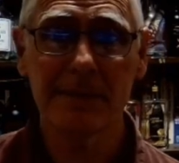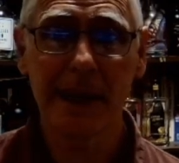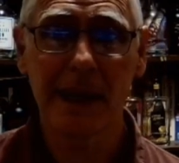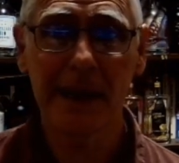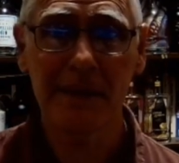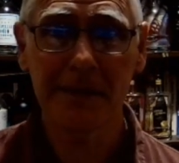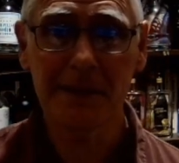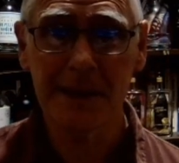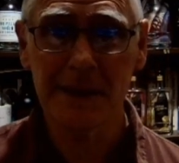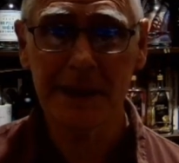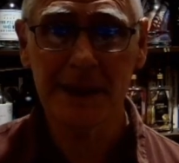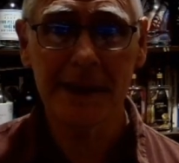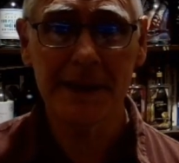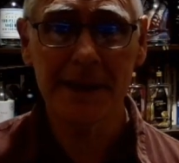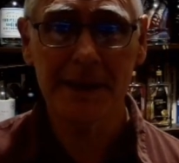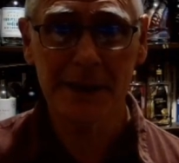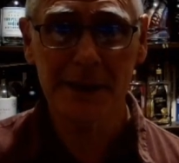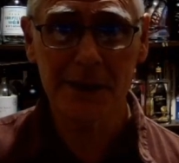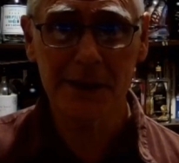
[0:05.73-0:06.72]
after
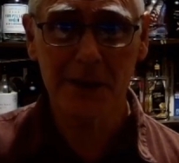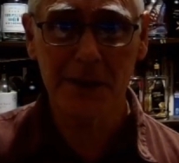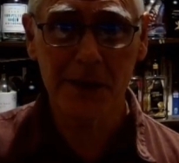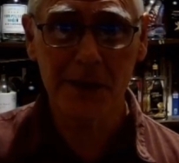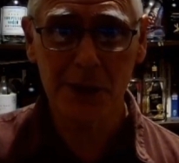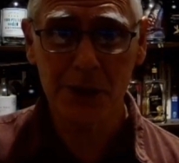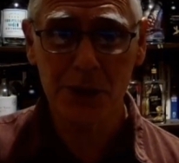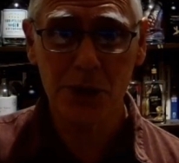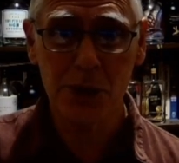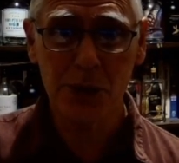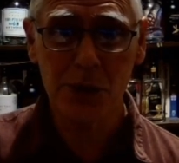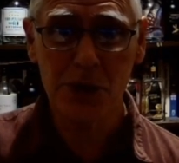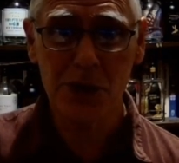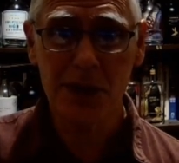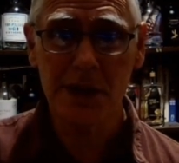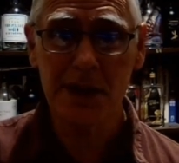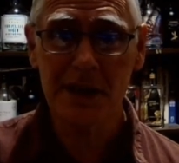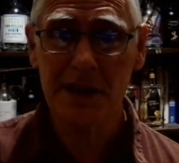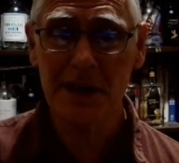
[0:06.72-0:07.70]
this, because I've got two
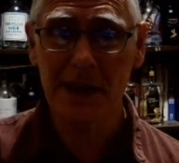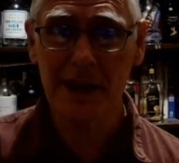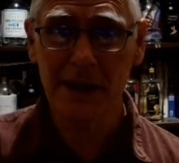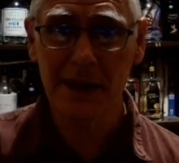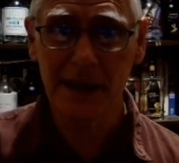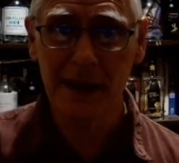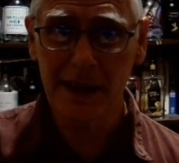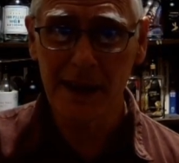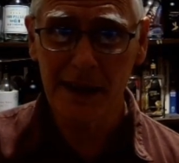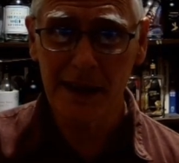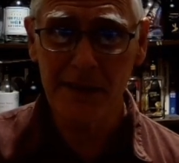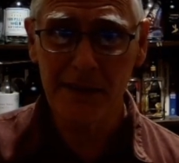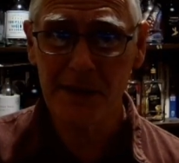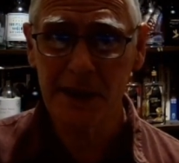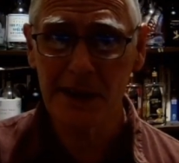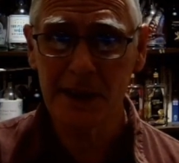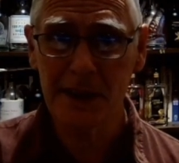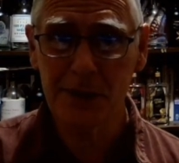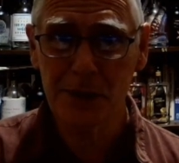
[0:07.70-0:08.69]
gins left,
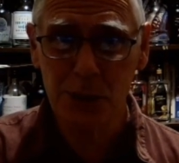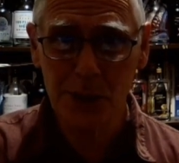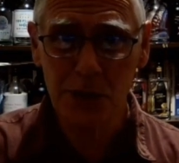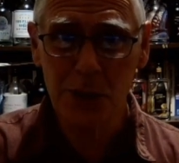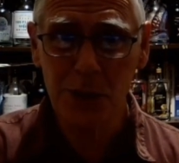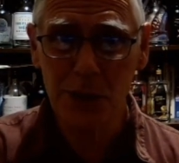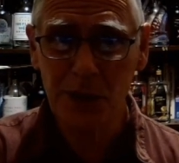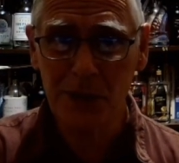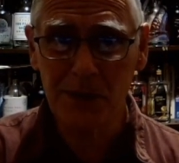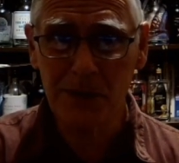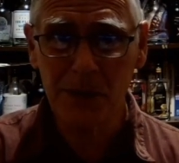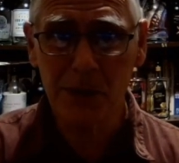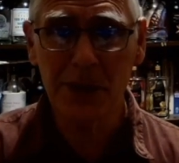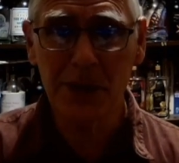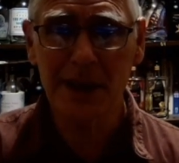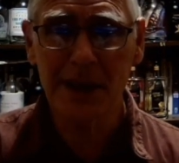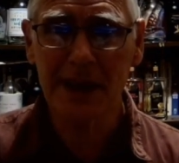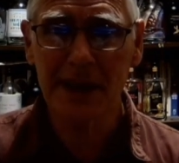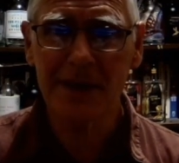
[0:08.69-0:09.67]
2024,
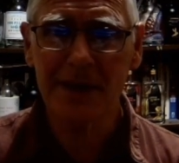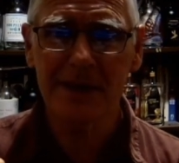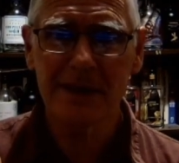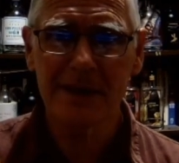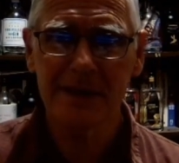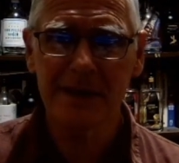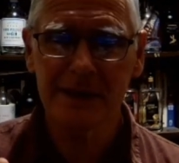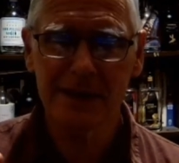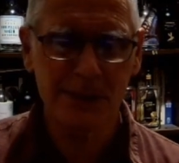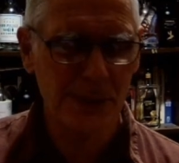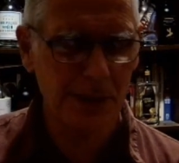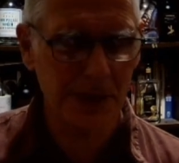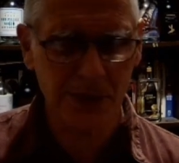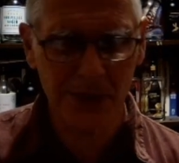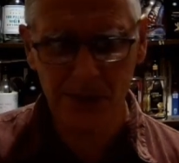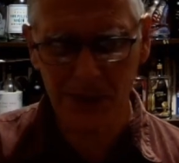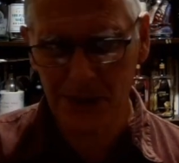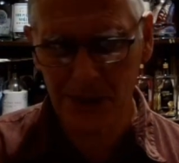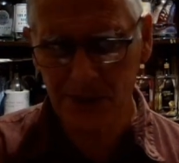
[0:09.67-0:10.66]
next
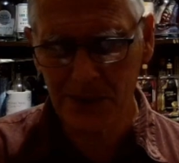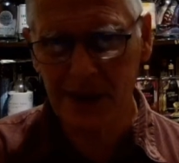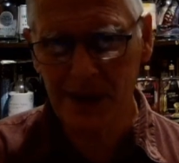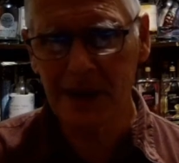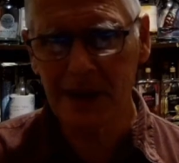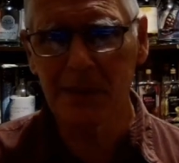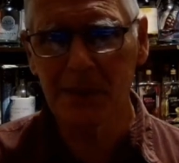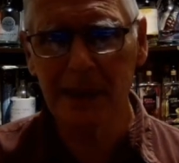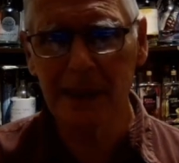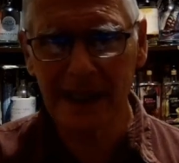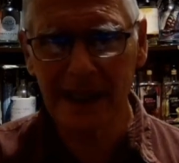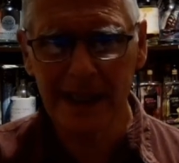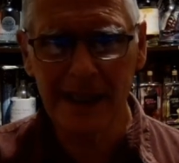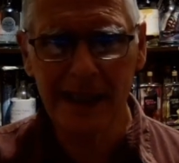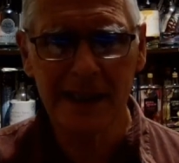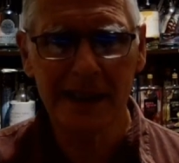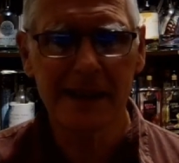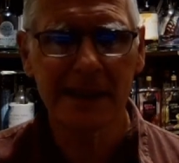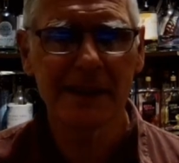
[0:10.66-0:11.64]
2023.
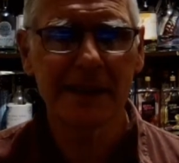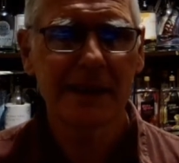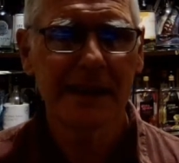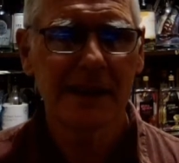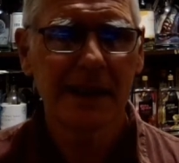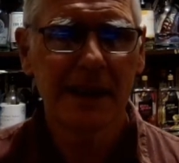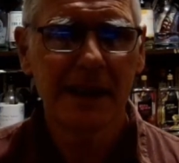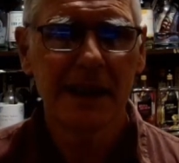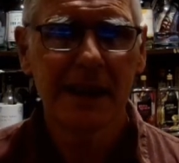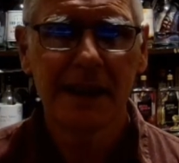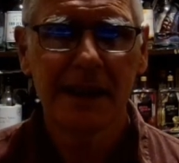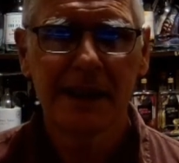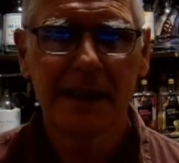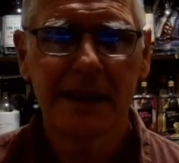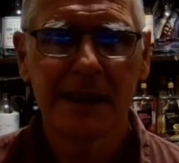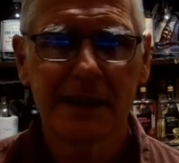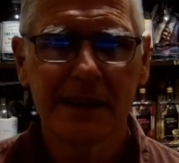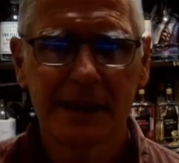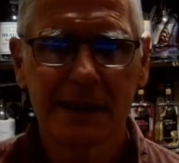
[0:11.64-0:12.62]
Idiot.
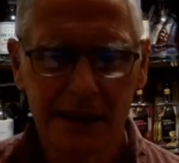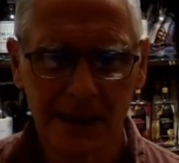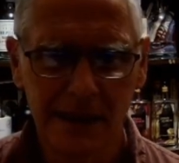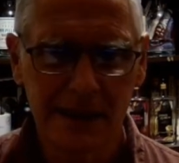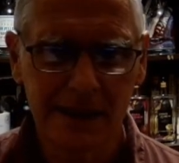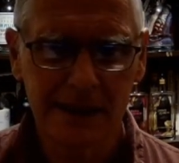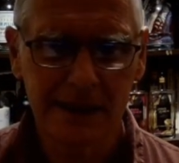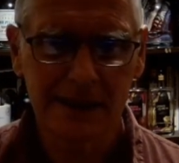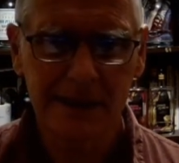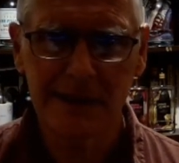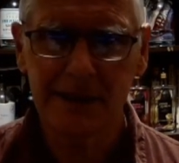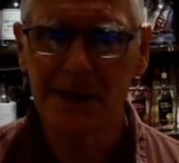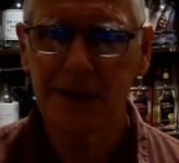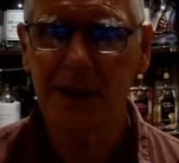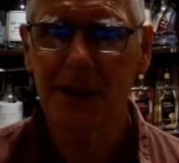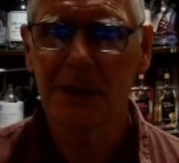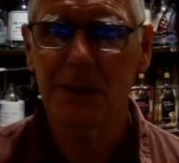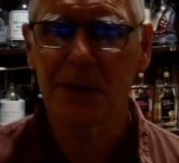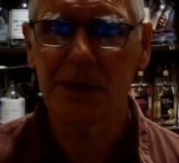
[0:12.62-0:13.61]
God,
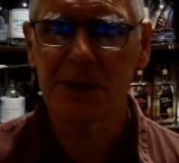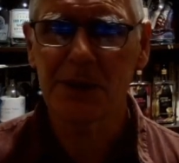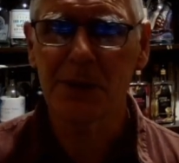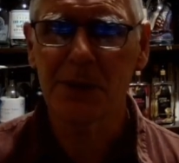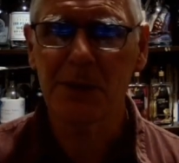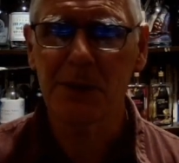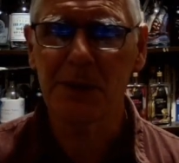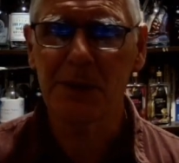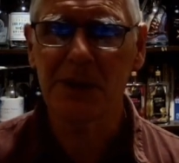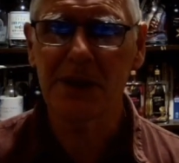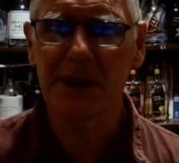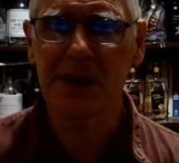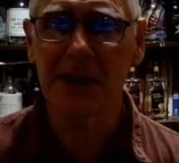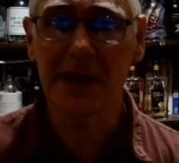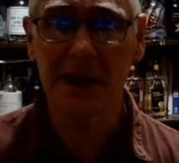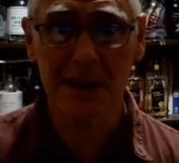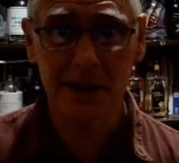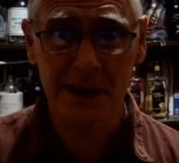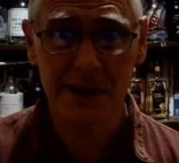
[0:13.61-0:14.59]
anyway, that's what I've been
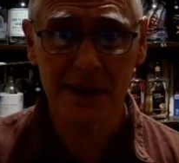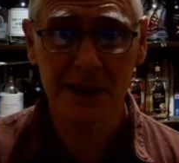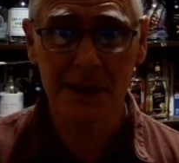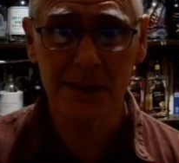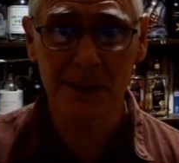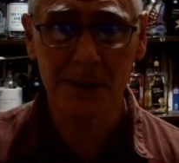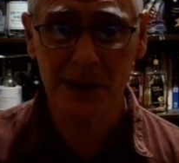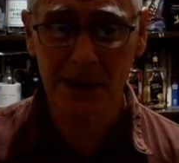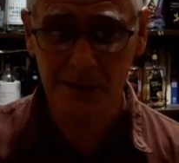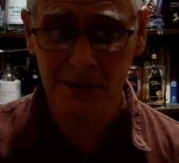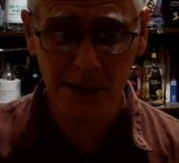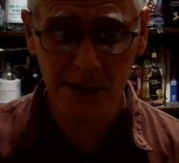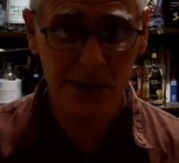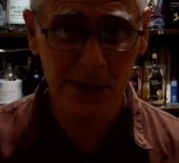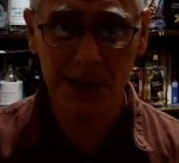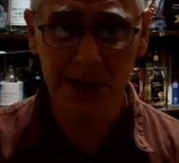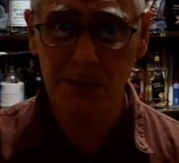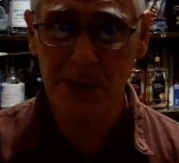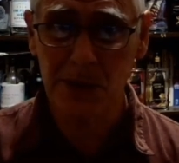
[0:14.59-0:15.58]
drinking. I tell you what, if I
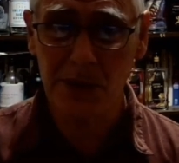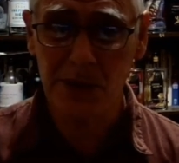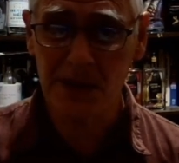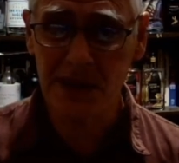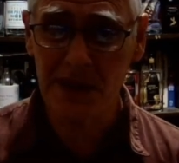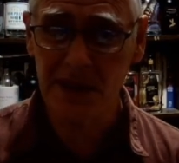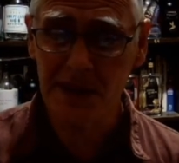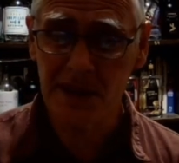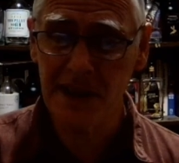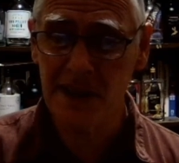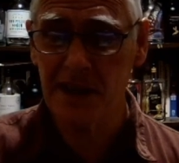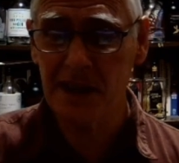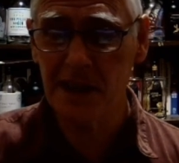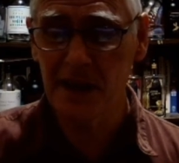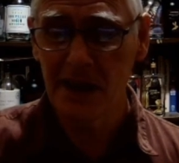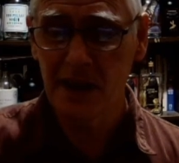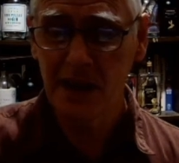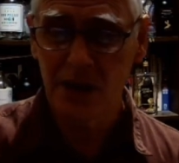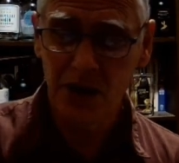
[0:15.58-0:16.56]
was going to be drinking today,
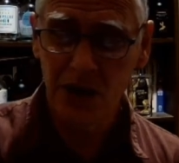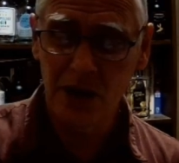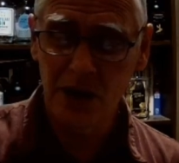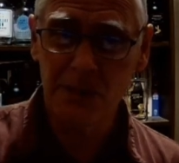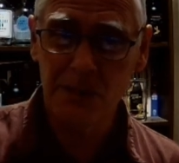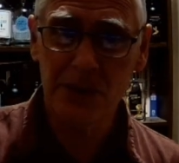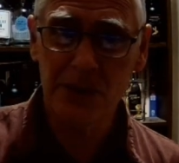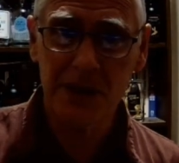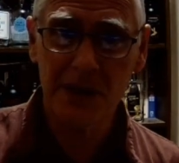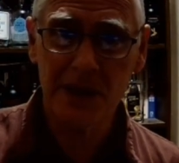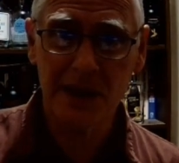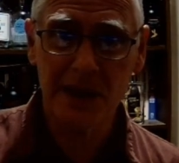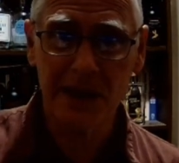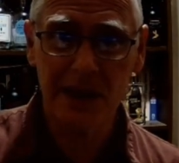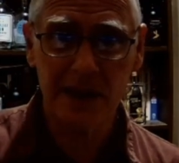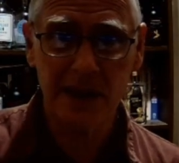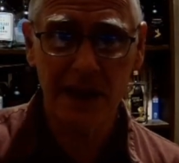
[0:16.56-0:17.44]
I'd be drinking